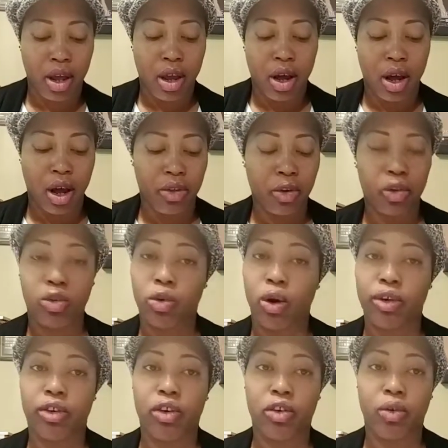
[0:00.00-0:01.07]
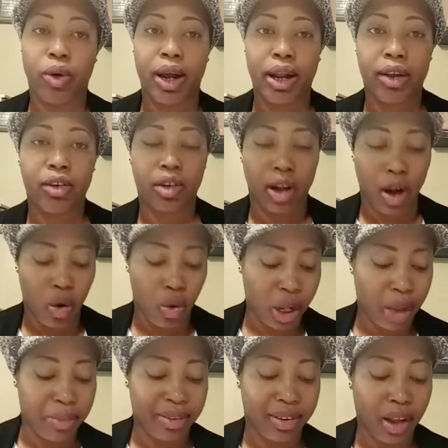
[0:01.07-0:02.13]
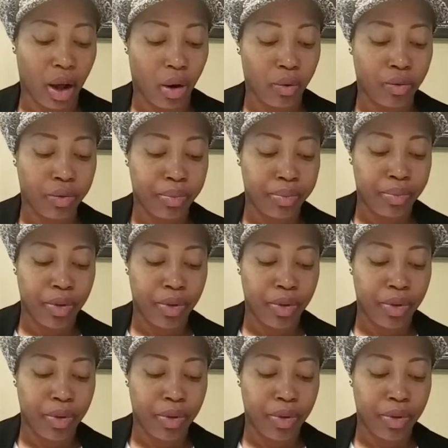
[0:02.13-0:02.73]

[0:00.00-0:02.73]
Other sources credit Sloan himself.